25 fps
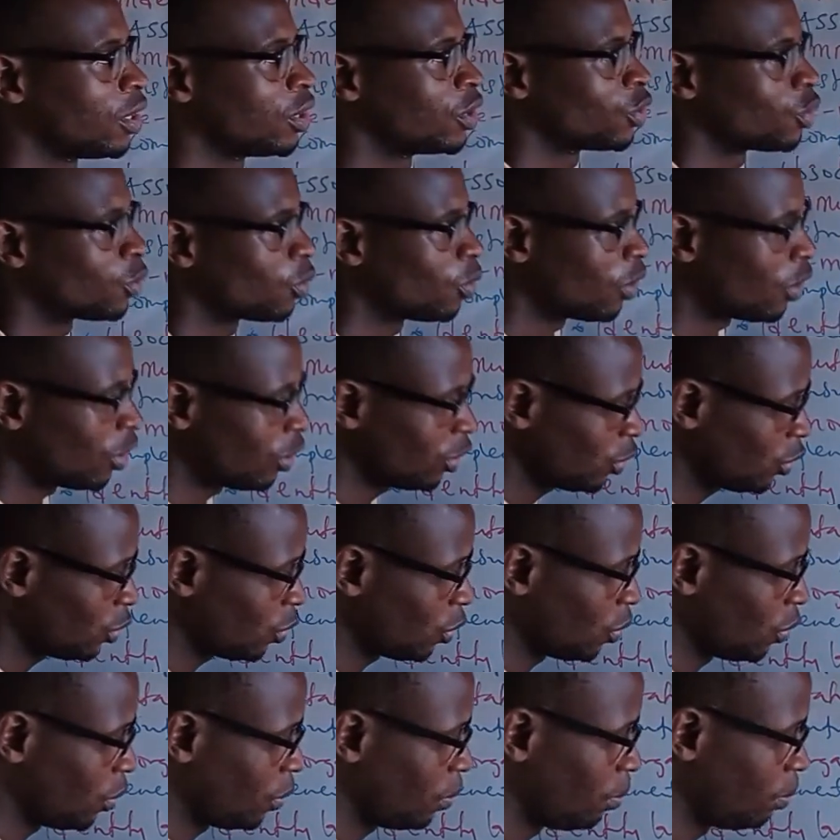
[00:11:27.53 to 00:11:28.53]
So
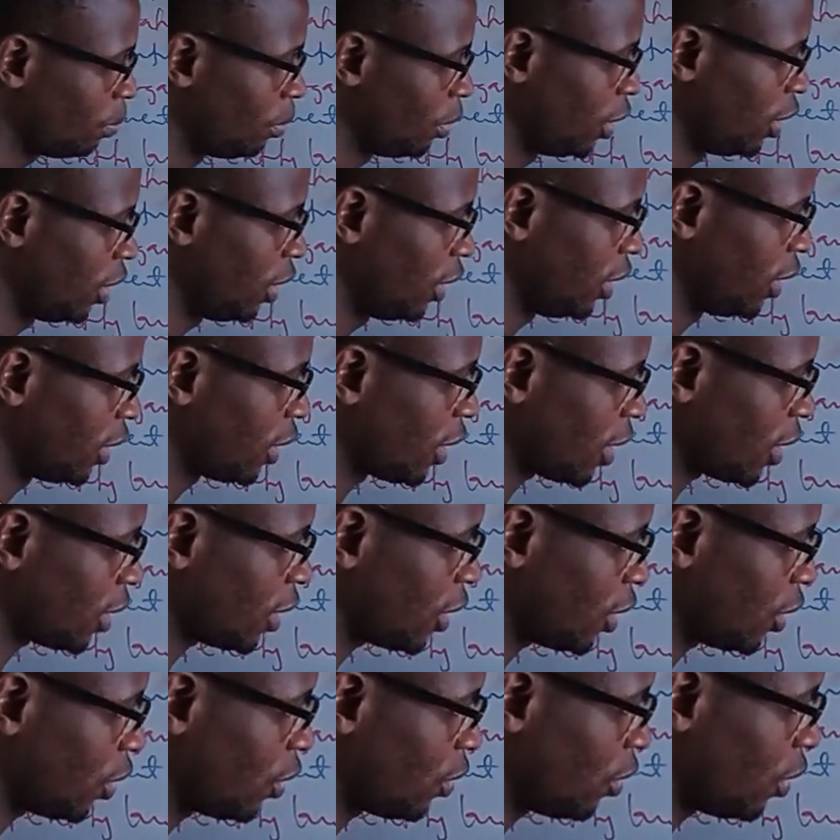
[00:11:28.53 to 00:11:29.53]
also B
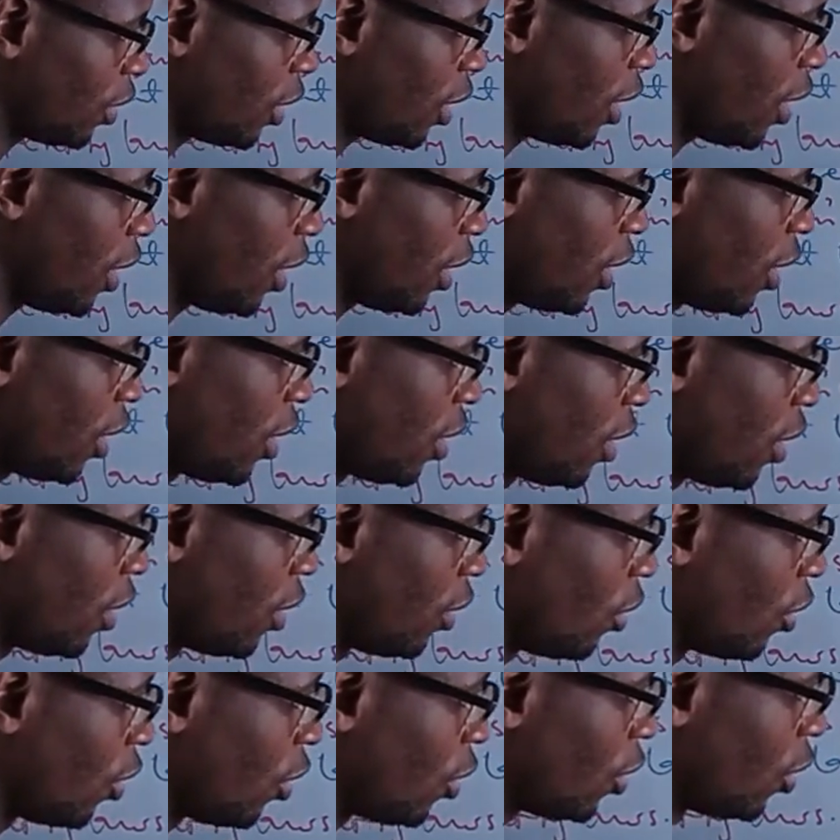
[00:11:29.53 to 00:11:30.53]
intersection A,
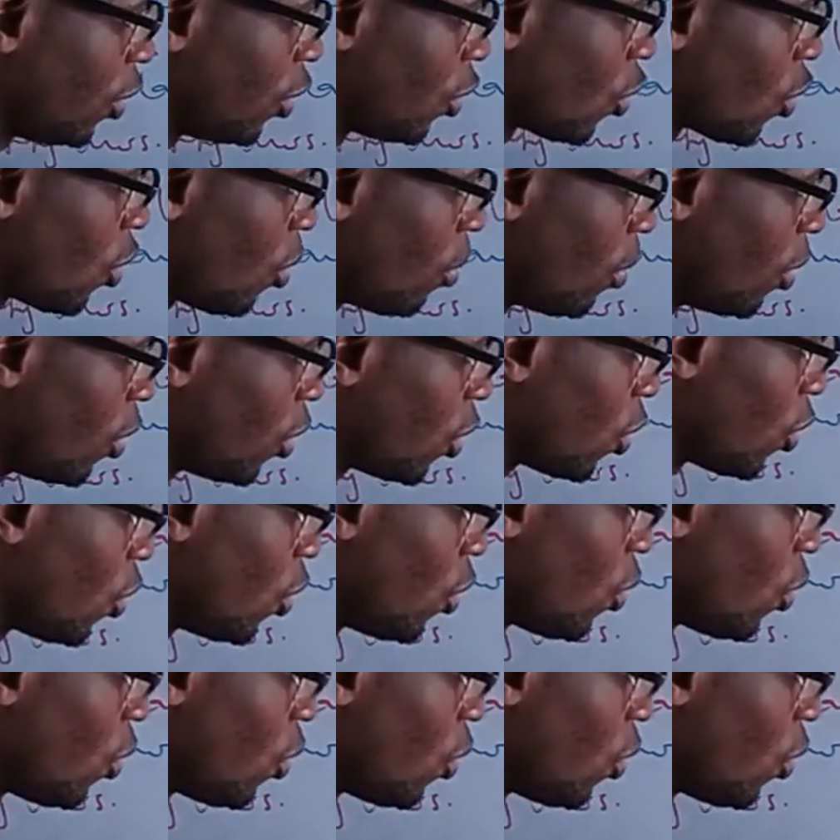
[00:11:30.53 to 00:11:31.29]
nothing is common, is also